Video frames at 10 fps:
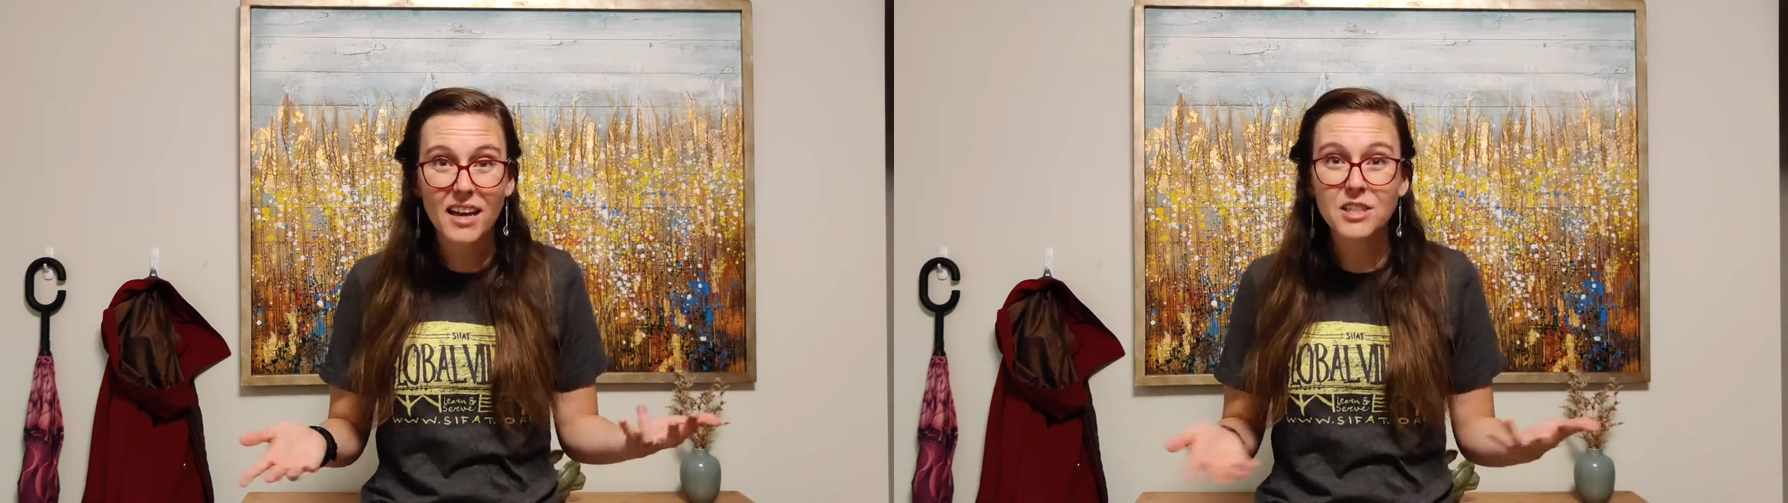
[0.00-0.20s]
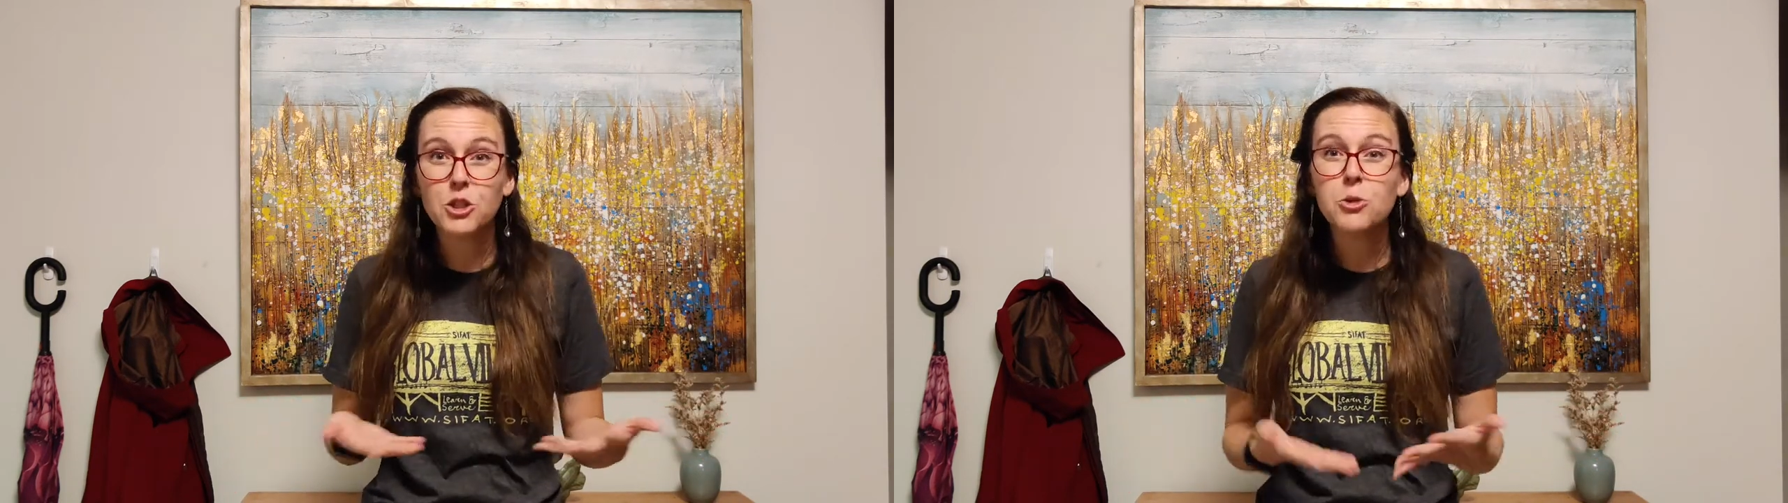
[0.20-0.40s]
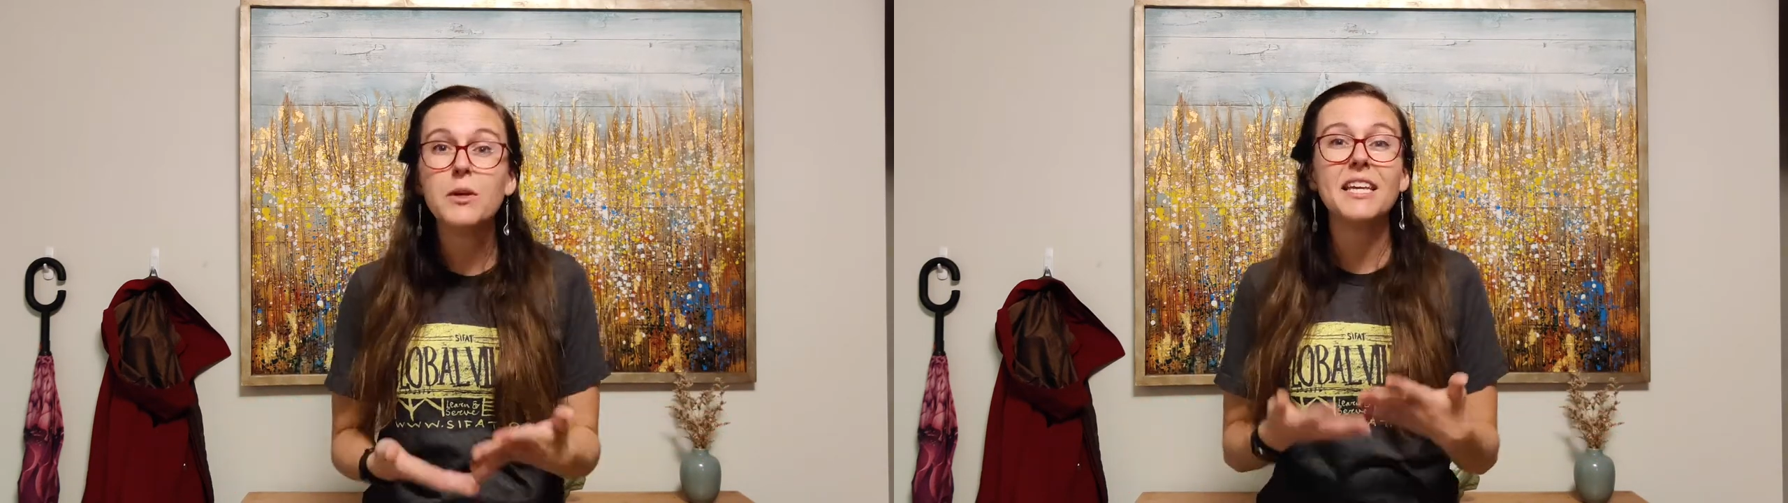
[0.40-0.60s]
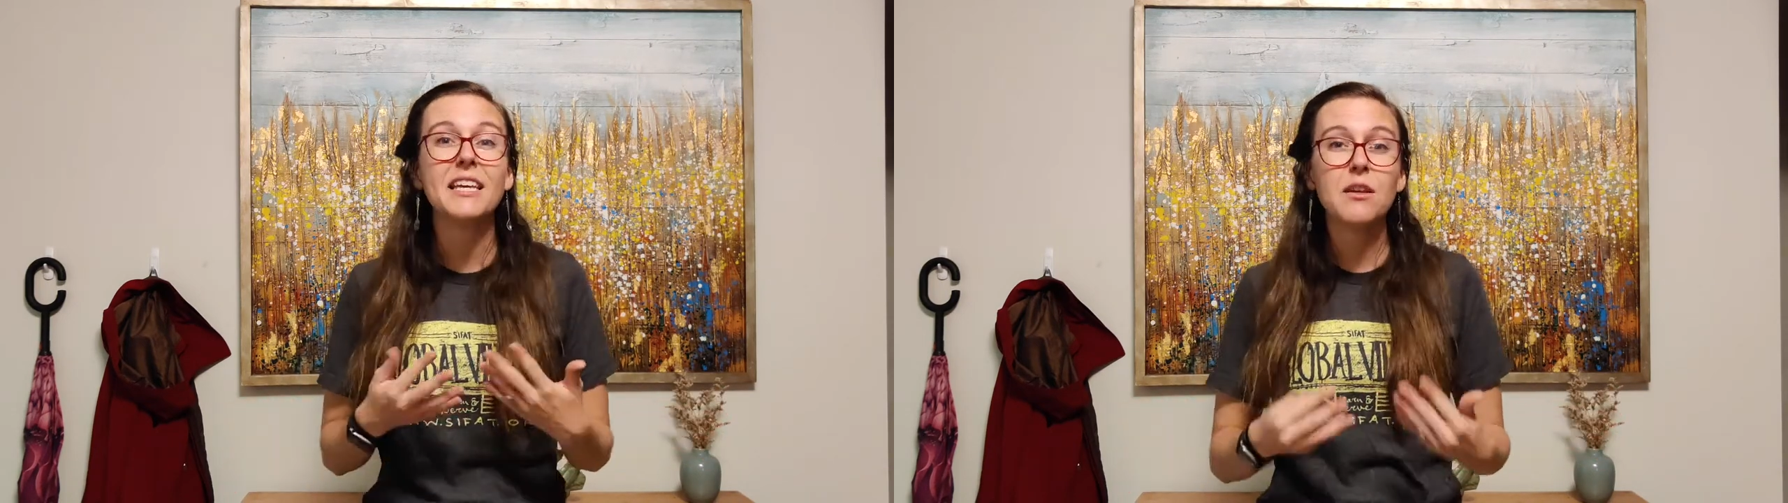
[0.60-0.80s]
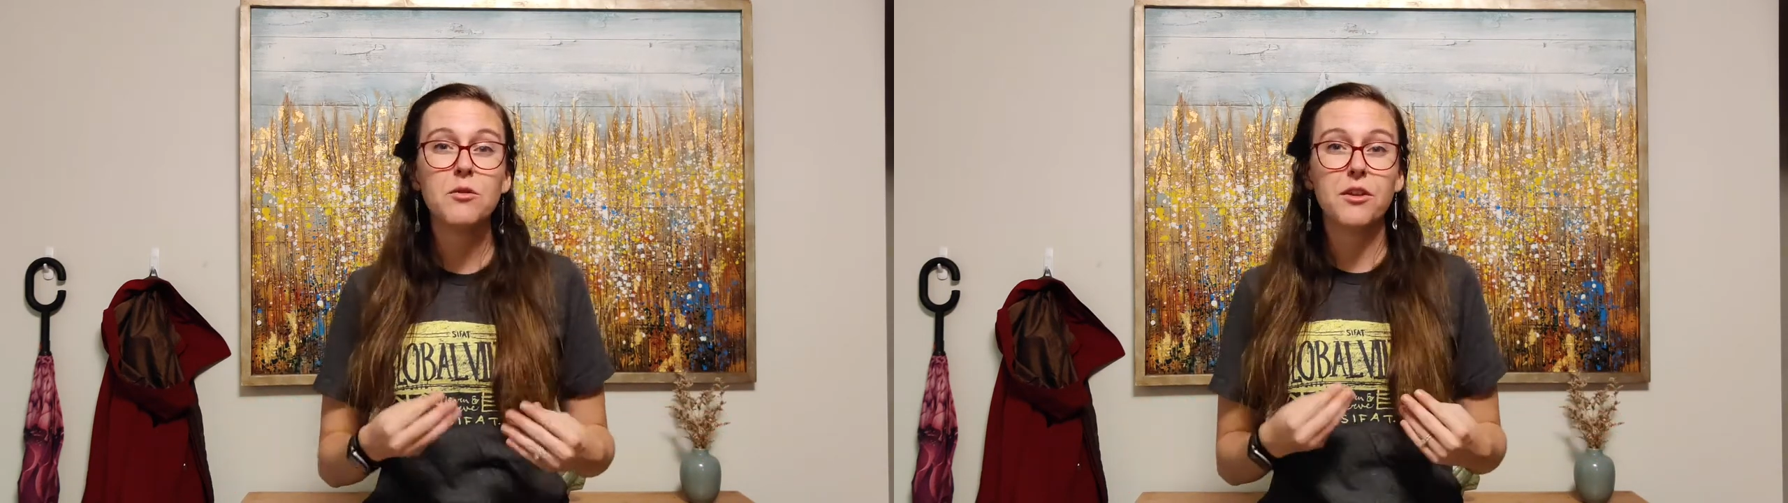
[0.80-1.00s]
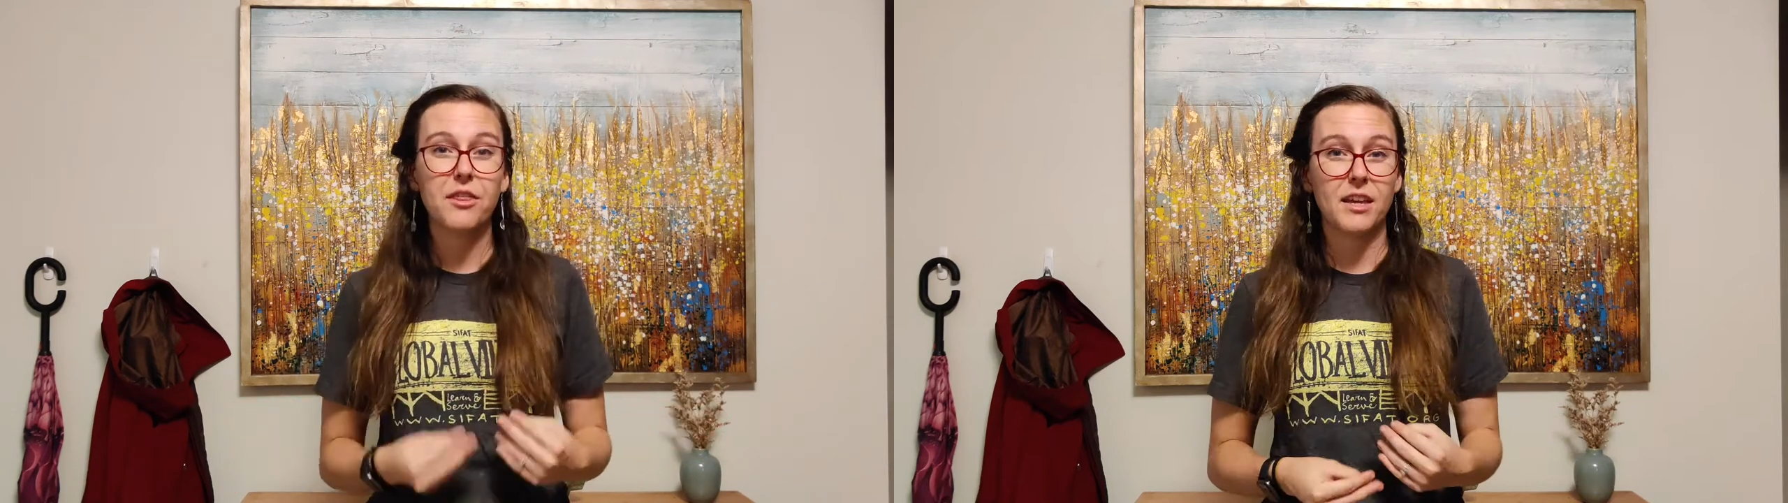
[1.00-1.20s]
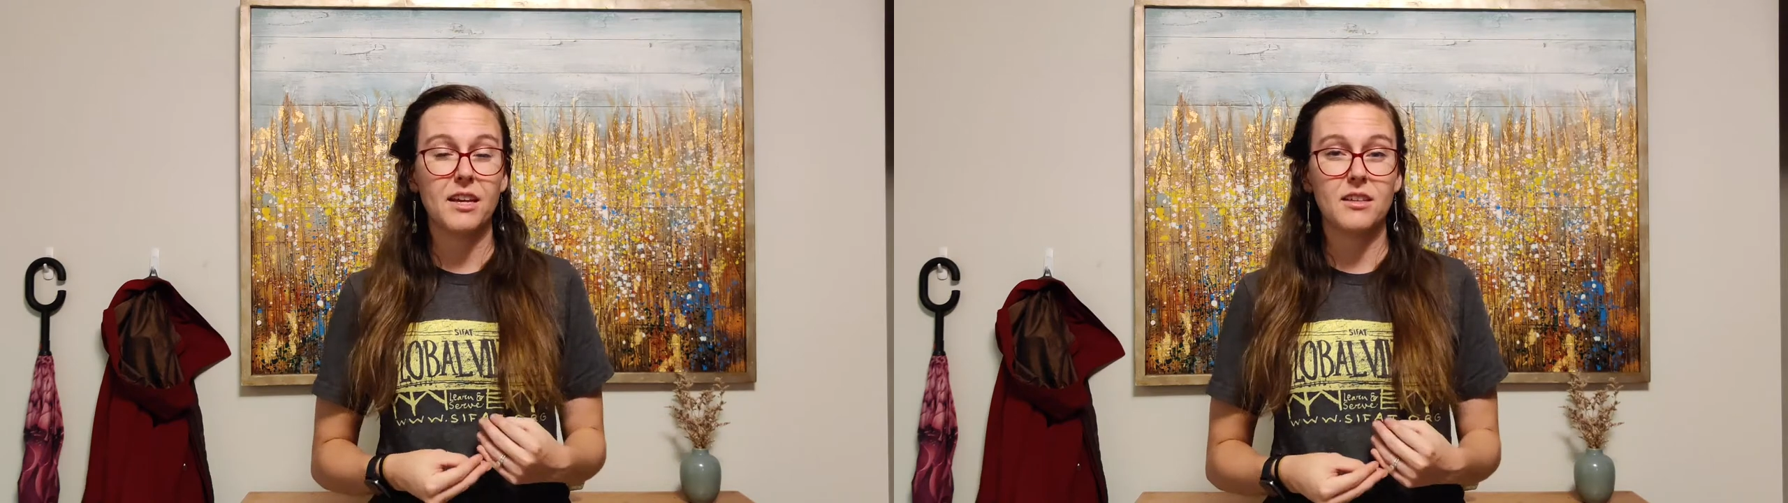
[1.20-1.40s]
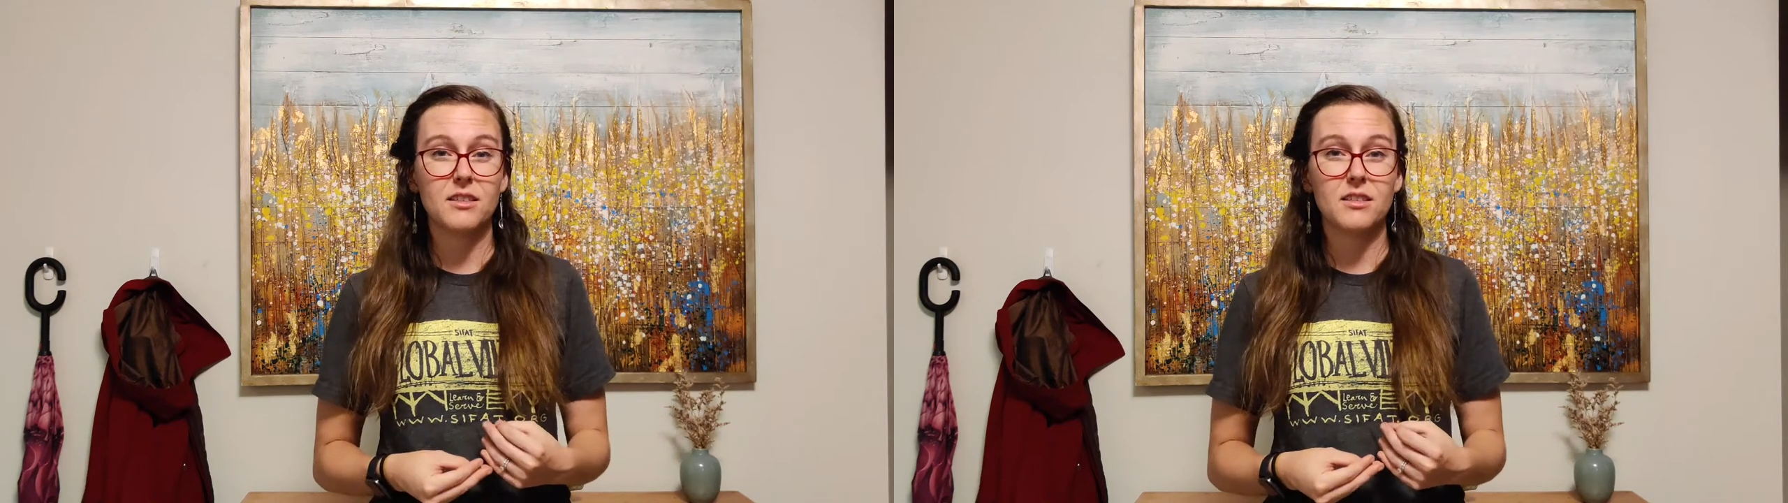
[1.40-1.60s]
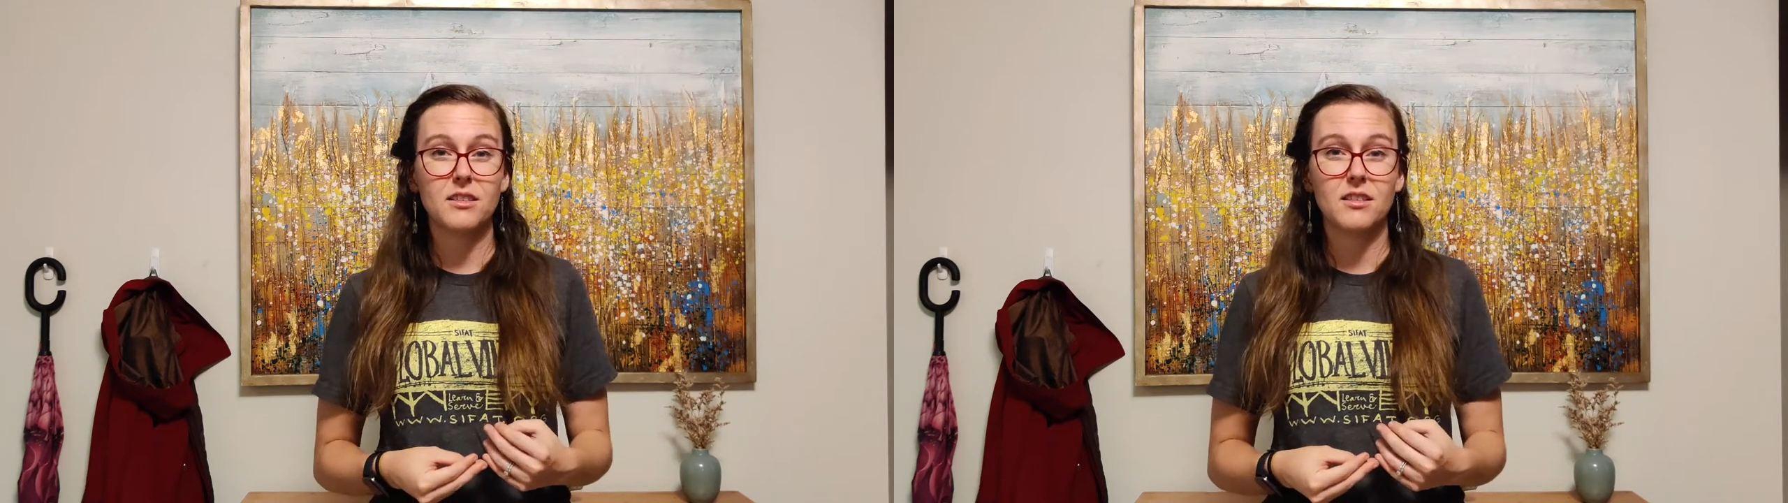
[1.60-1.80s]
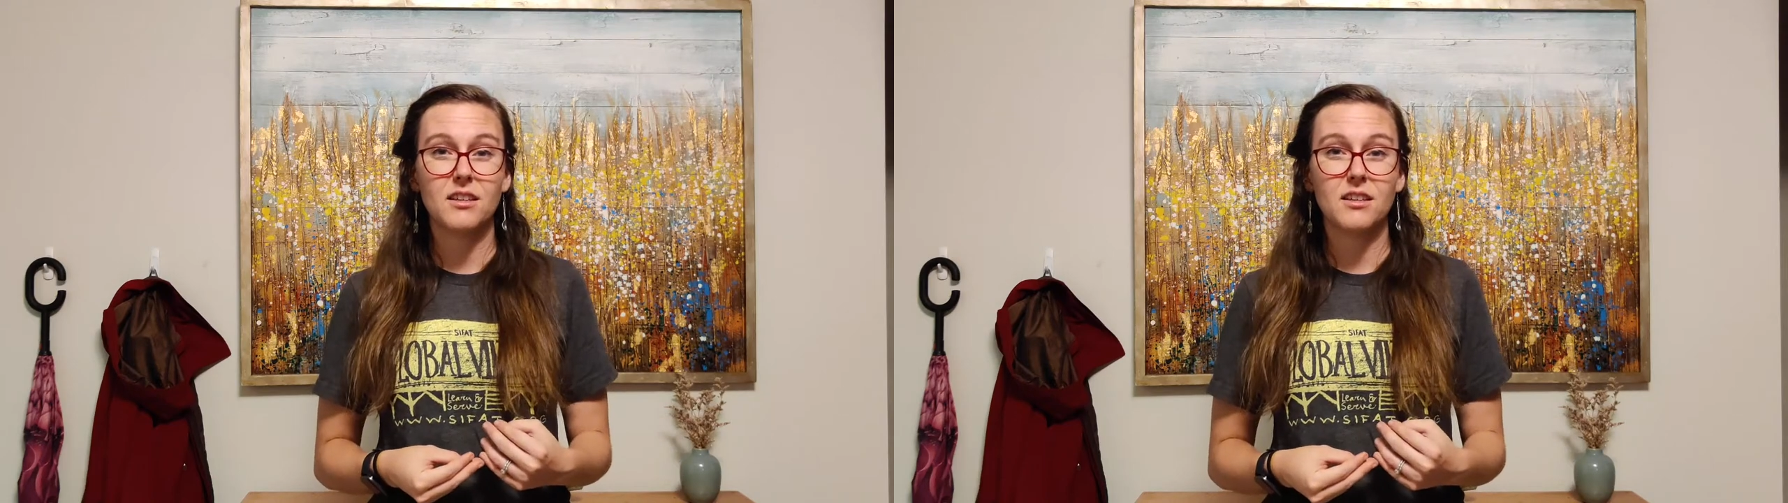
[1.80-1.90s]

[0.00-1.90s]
and doing evil things.